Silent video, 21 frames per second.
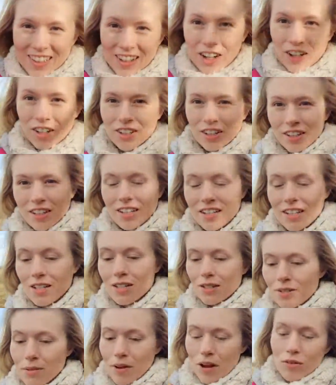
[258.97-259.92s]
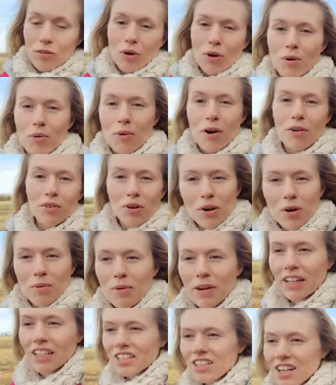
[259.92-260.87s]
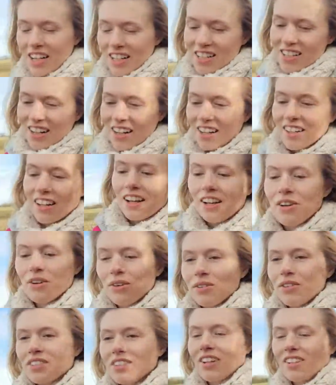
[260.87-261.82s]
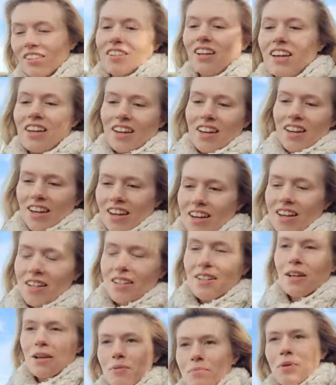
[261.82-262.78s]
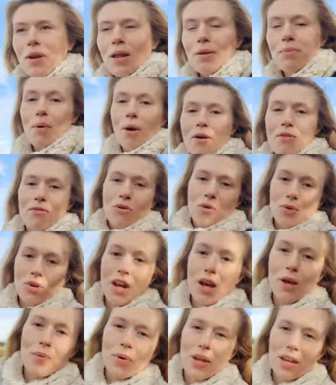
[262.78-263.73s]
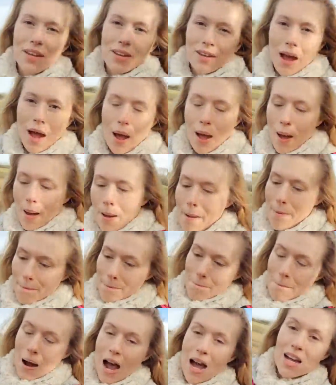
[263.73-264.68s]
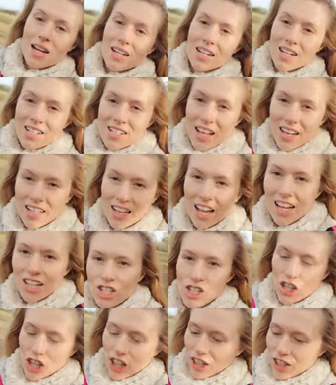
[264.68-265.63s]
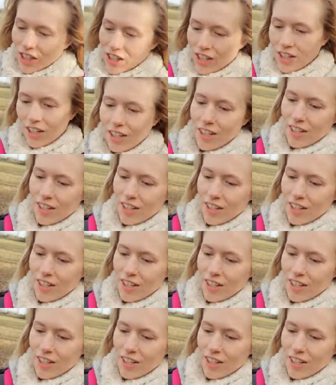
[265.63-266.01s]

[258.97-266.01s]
I can at least, I've got to manage a Saturday or a Sunday to complete my 4 day week. Dedication.